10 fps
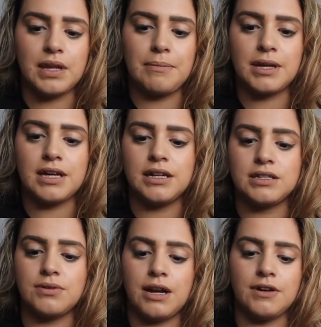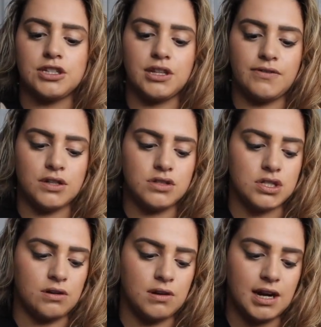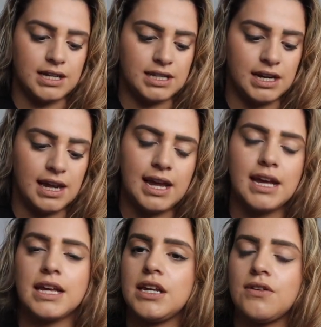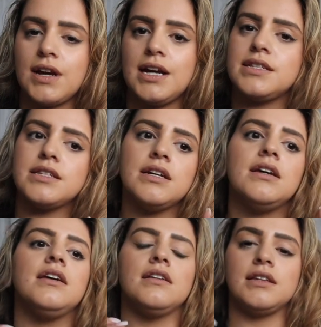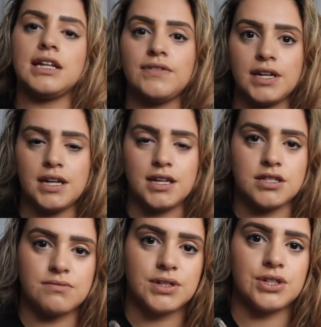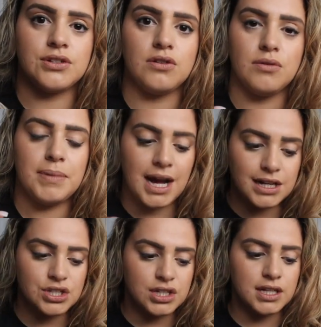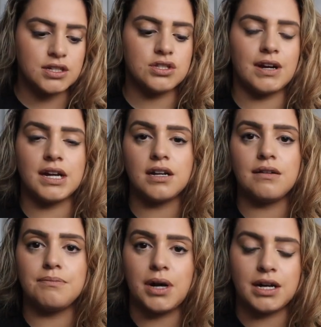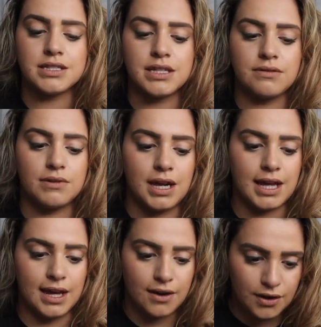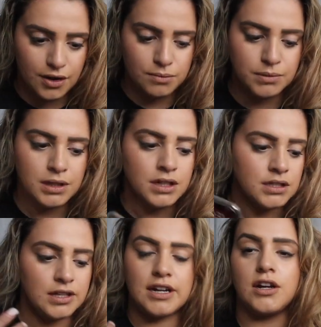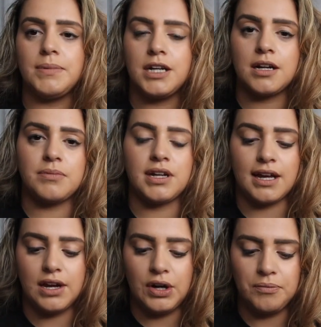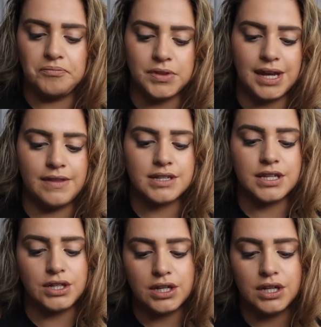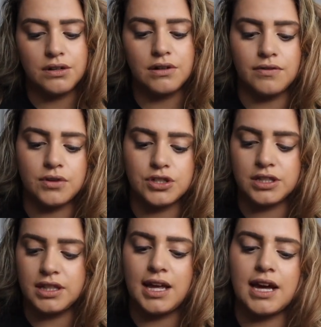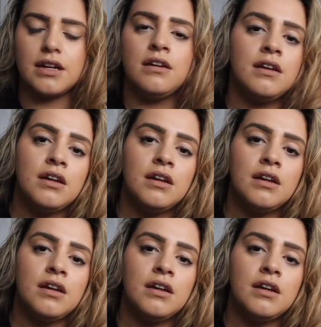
because when I went to the phone store, I said, hey, can you guys leave it in its original packaging so I could unbox it when I get home, so I could open it up when I get home. And they said no, unfortunately they had to